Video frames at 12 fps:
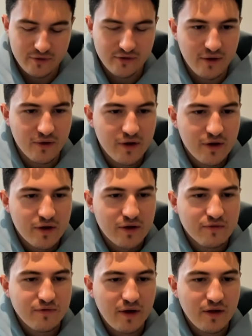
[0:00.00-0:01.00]
So
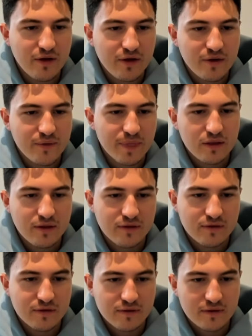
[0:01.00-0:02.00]
follow
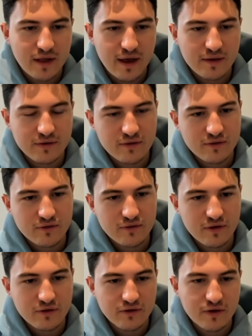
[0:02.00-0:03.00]
this slide
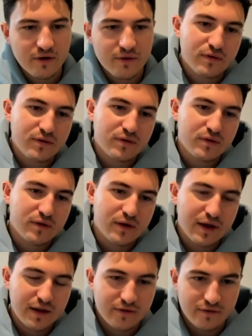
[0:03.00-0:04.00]
structure
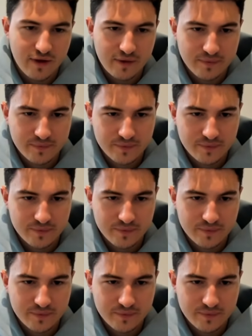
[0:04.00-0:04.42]
and design.